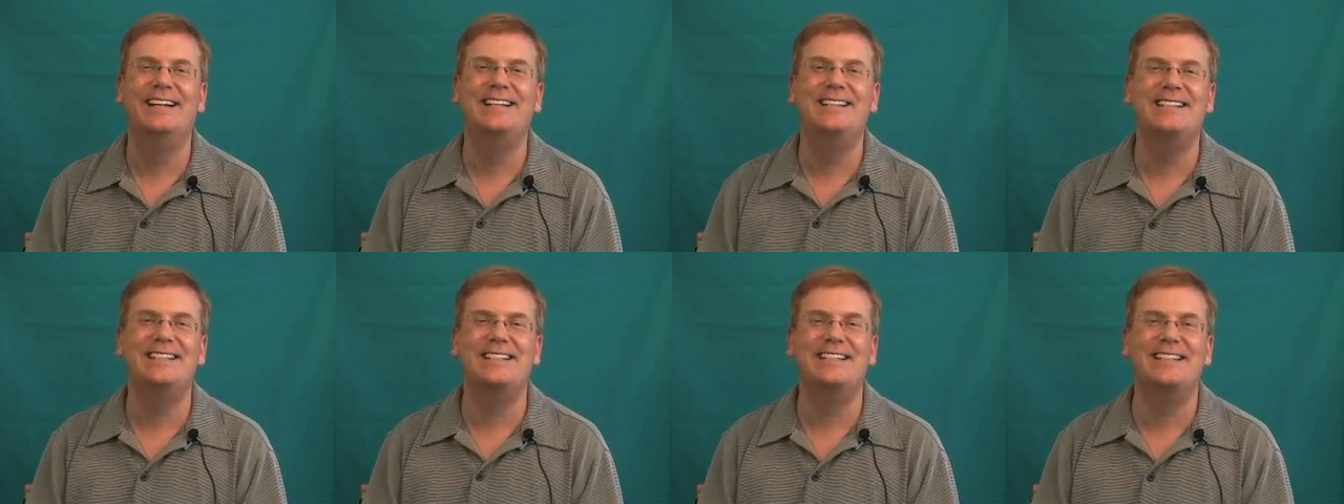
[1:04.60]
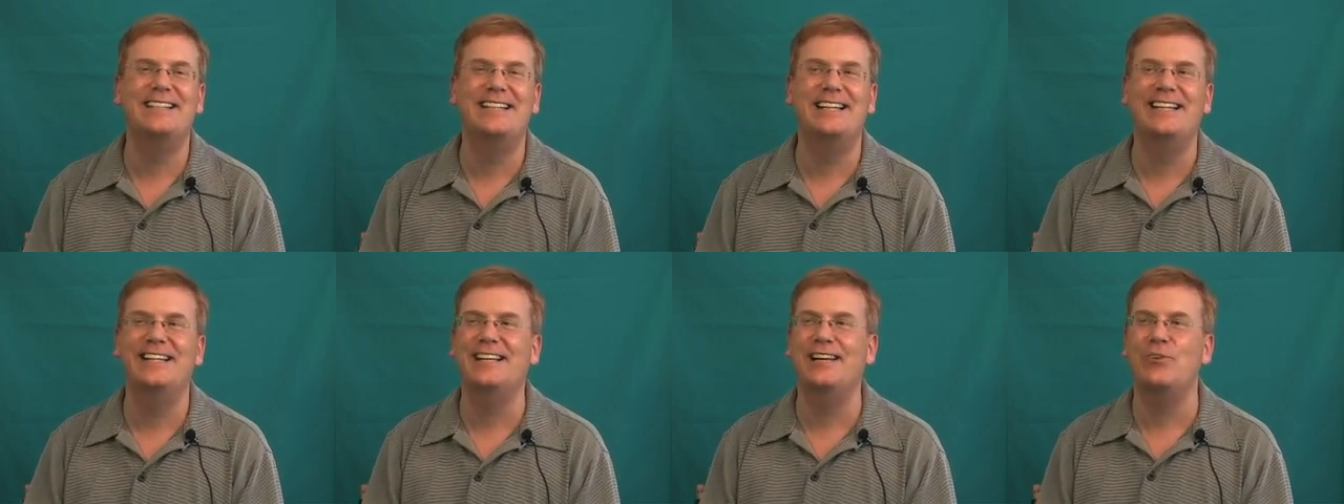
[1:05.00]
just
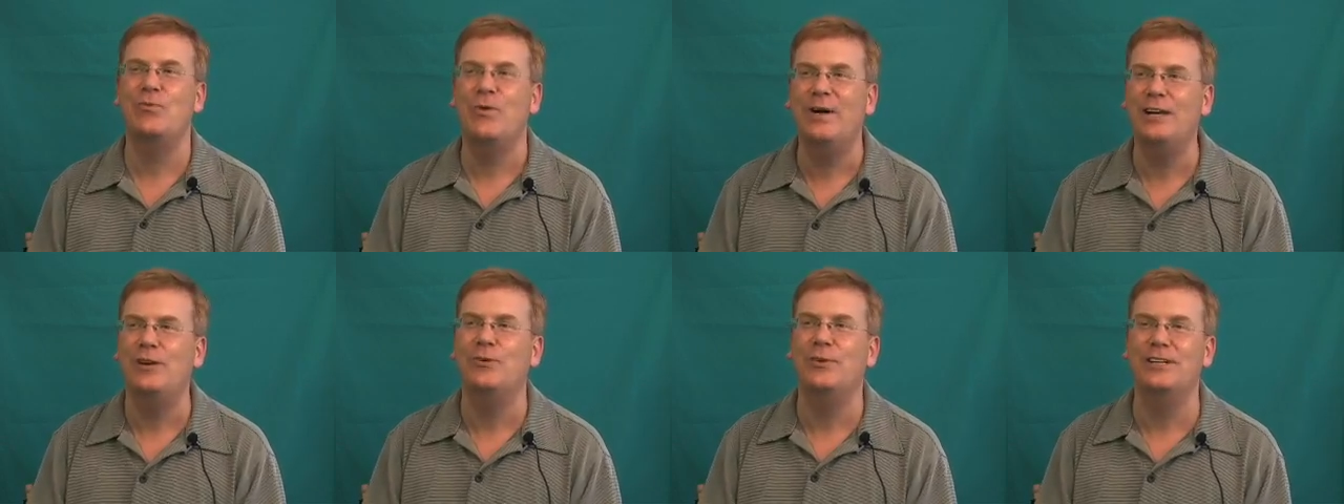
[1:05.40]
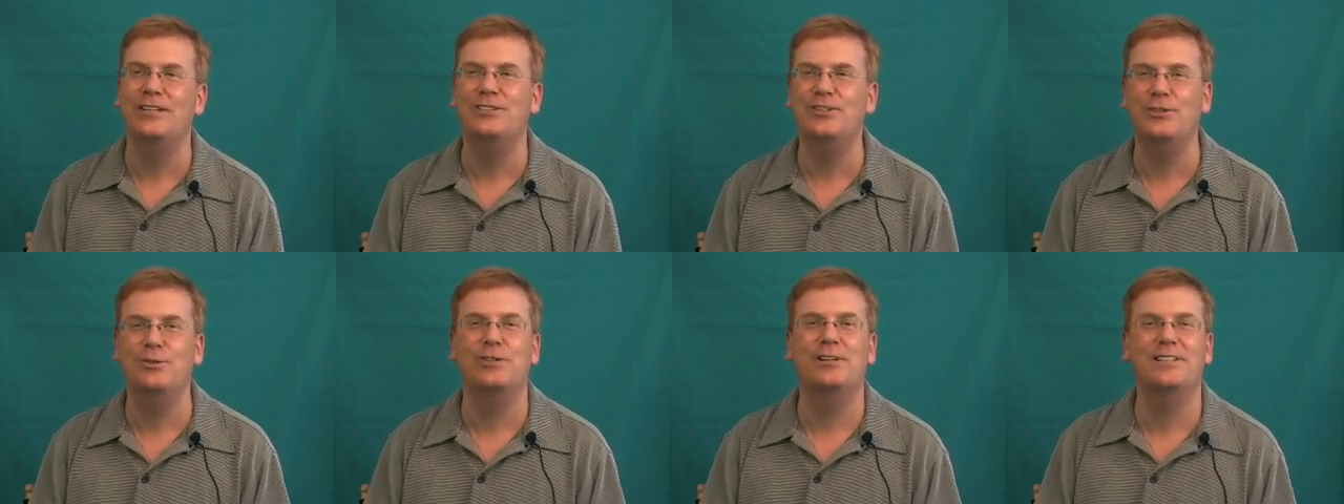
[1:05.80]
thinking like, wow, what a
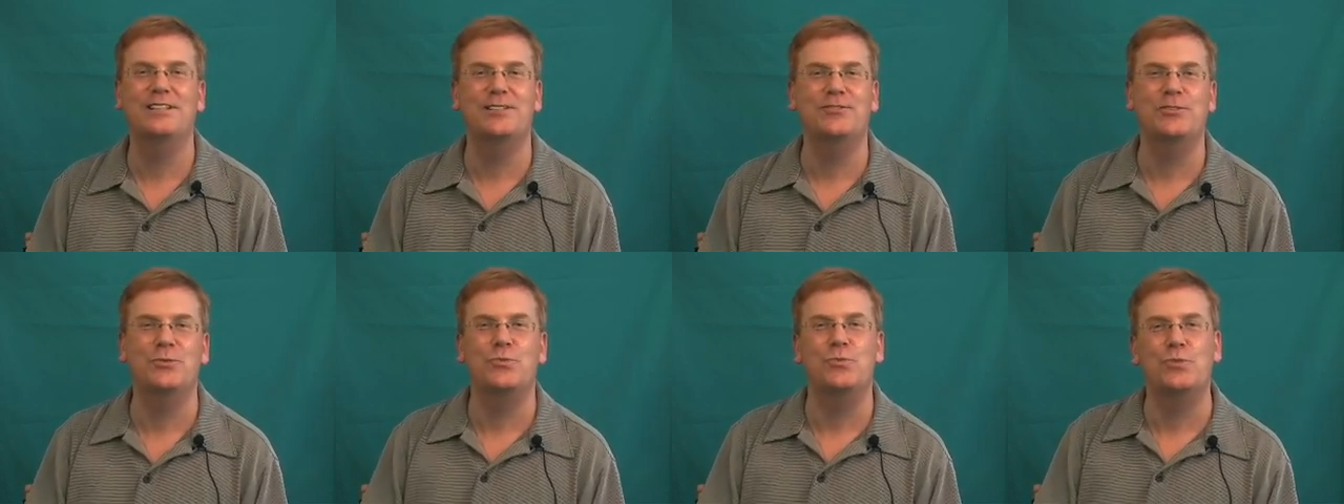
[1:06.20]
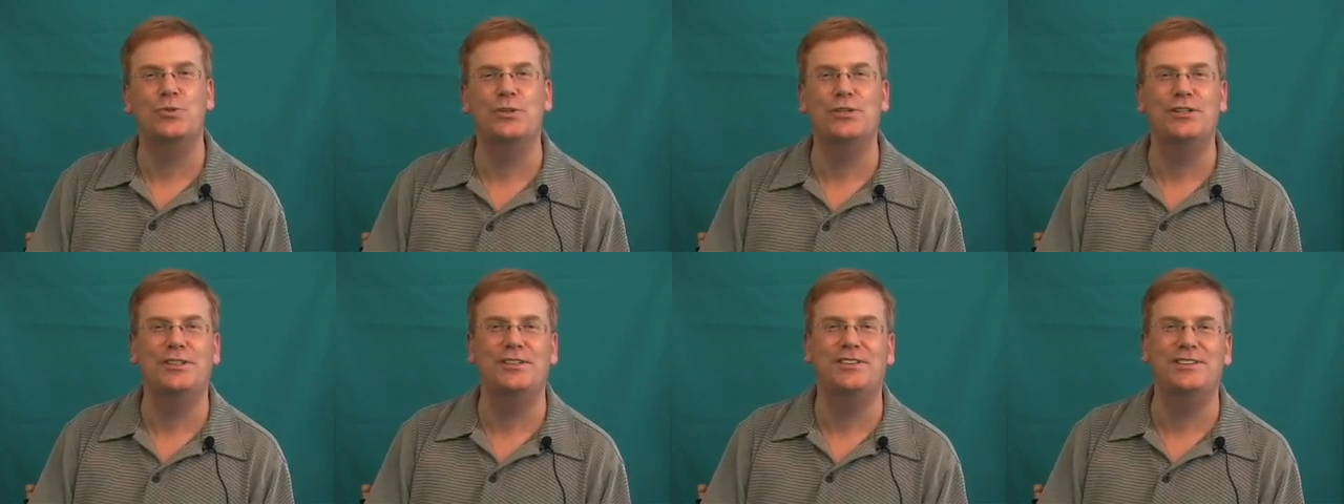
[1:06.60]
totally different
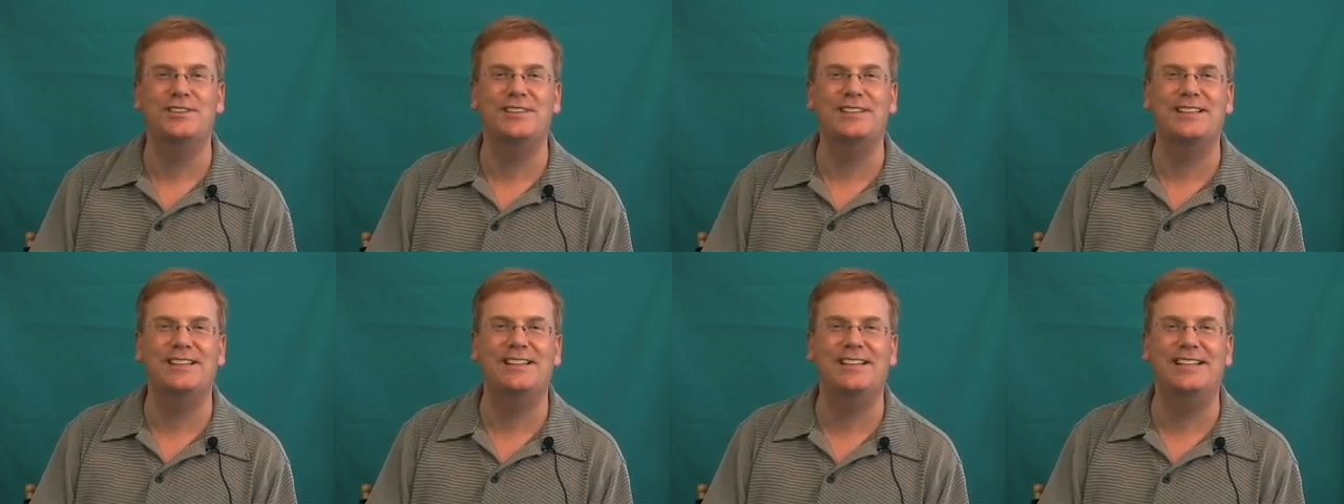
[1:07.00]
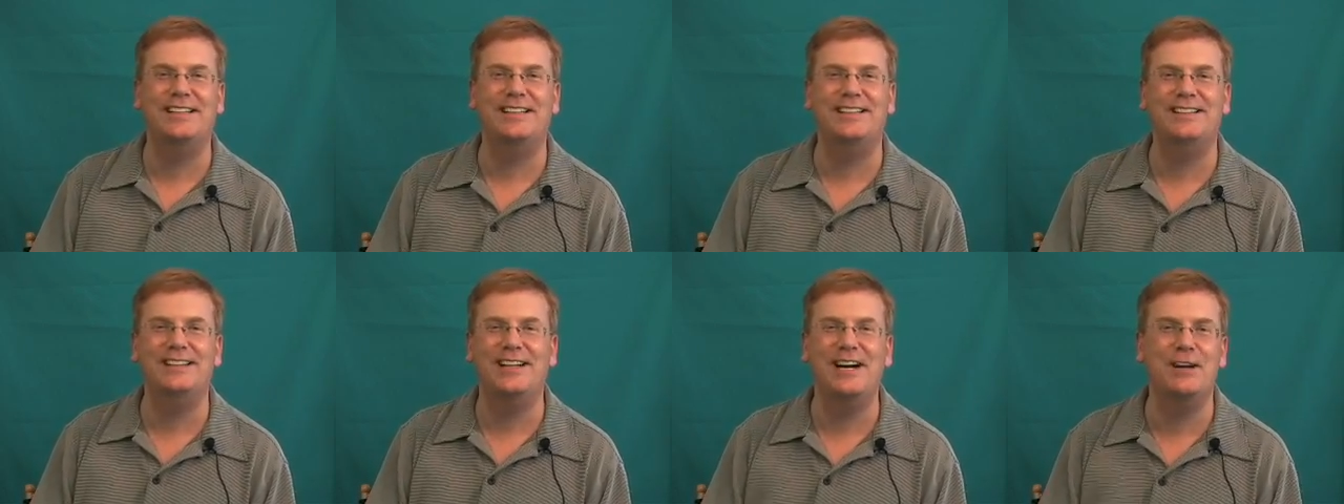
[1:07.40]
world
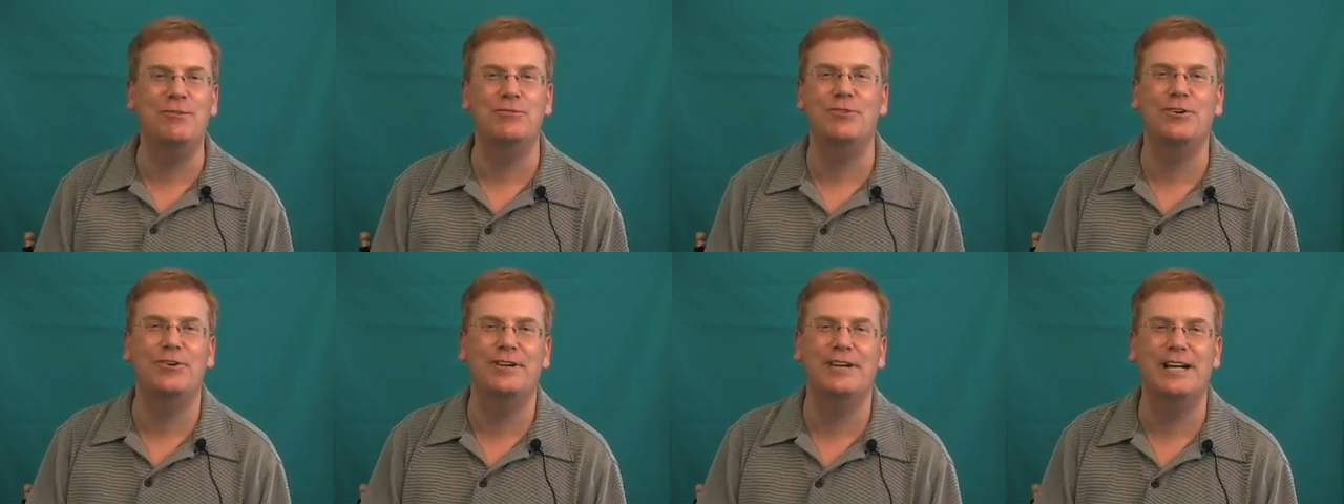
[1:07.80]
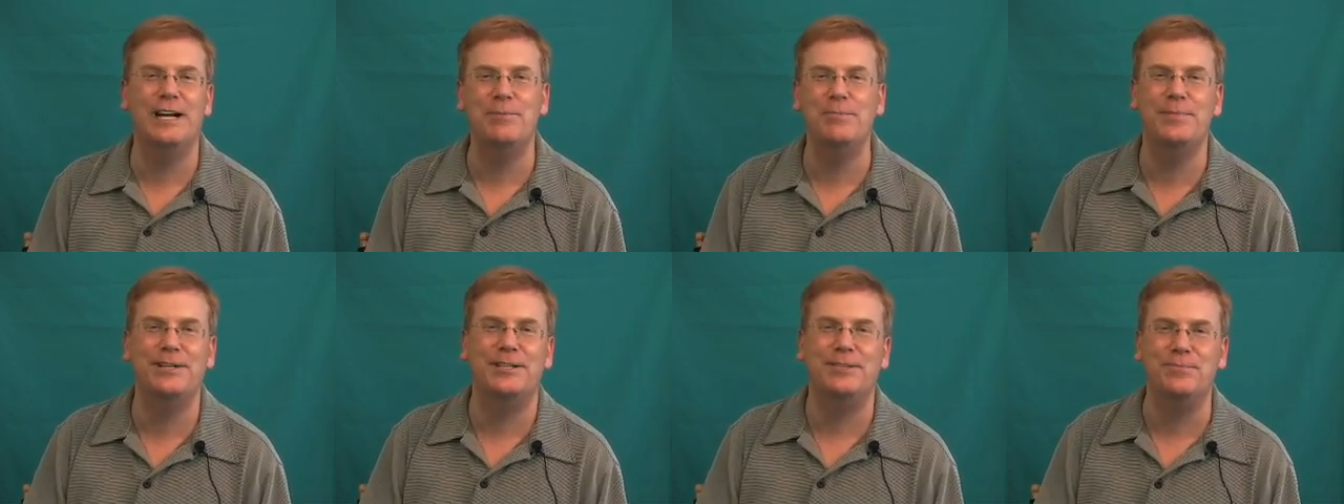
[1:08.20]
I'm growing
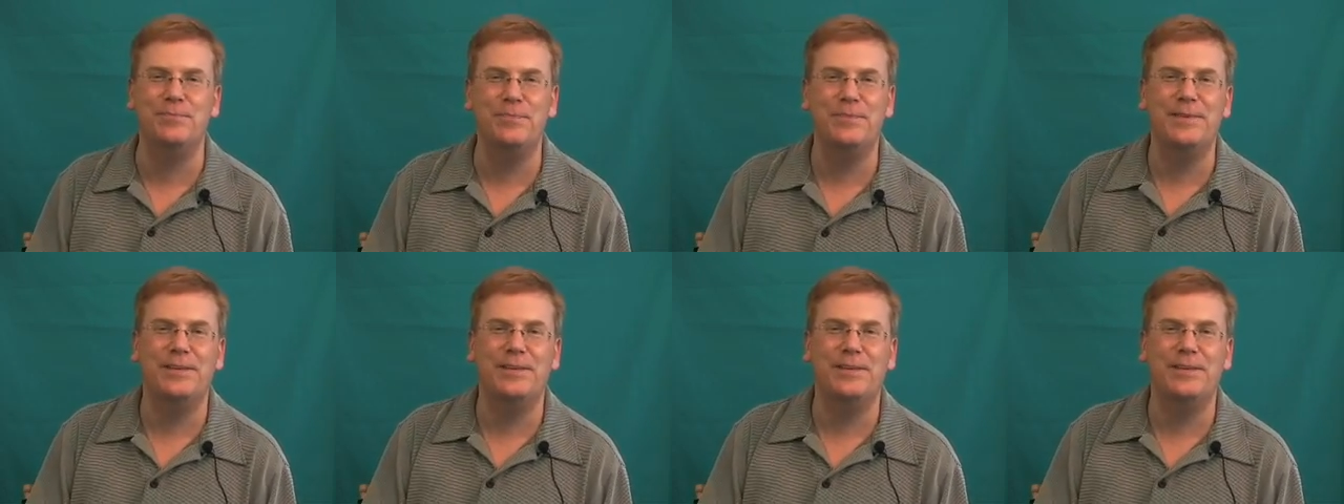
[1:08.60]
up in,